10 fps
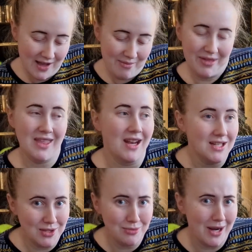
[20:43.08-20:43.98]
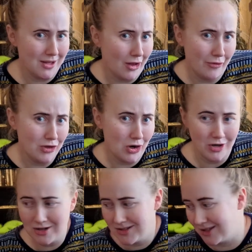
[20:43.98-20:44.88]
But then I do buy a lot of
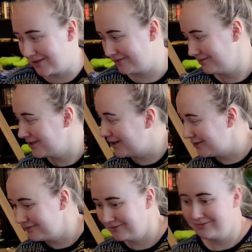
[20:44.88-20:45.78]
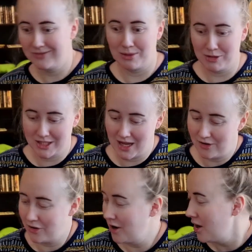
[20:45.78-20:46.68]
yarn, so you know, double
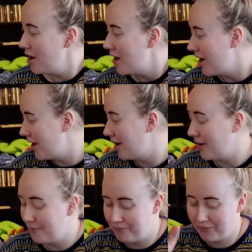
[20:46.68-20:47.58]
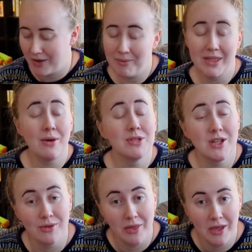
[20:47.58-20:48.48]
standard. But that was
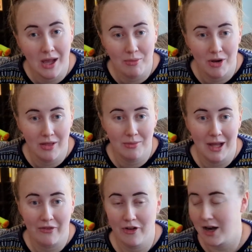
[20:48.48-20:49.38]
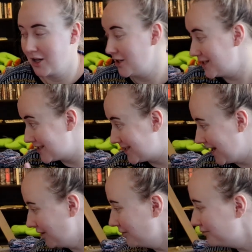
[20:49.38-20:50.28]
the only thing I bought in the Black Friday
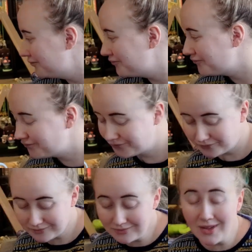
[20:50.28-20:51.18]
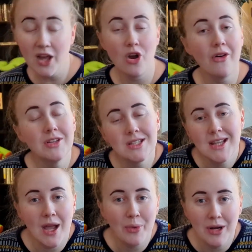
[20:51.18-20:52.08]
sale, and
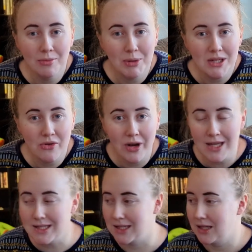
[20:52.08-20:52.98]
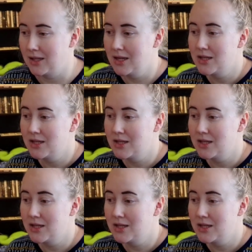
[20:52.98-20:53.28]
obviously I went a bit crazy.